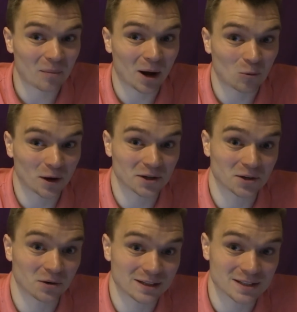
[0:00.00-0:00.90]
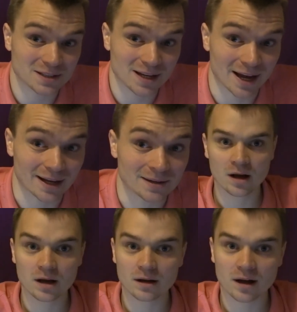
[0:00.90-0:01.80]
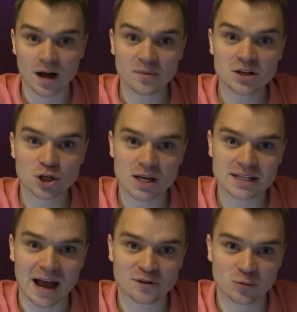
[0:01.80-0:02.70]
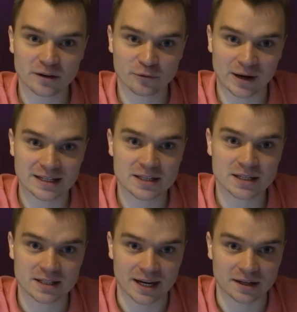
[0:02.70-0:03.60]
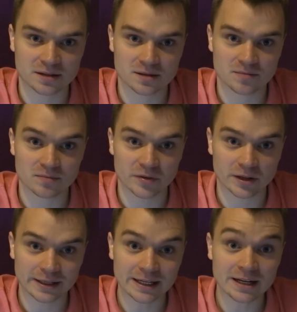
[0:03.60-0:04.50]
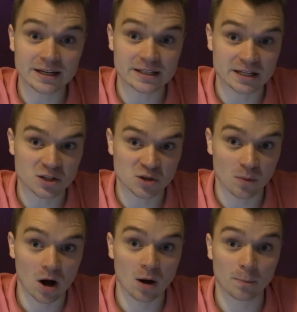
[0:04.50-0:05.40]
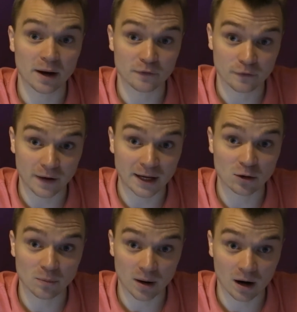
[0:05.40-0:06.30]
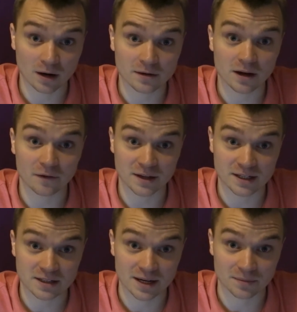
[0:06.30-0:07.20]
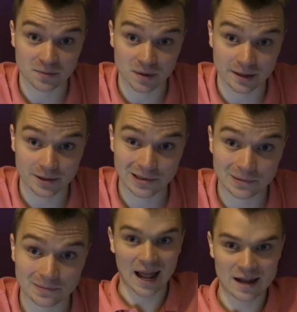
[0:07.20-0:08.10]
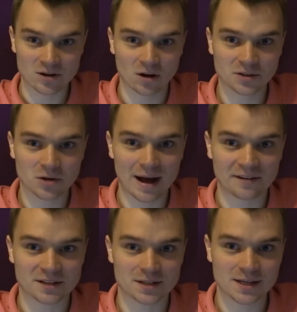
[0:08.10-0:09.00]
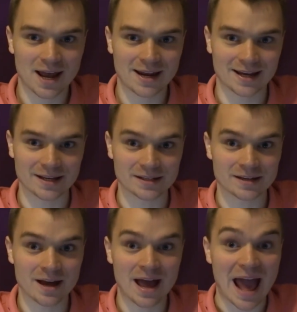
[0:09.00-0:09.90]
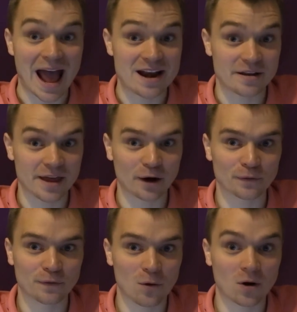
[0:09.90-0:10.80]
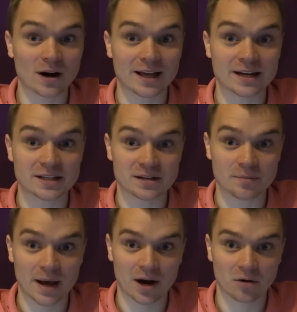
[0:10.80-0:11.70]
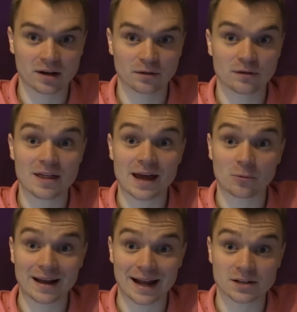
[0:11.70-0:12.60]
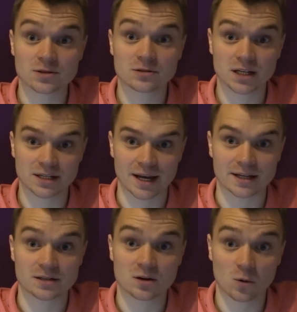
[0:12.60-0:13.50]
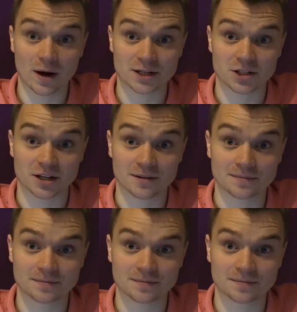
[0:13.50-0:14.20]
about what you're going to say. Coming just after we've raised the stakes, the lead-in is a small but vital part of the extemp speech. And all you have to say is, and therefore it is imperative that we answer today's question.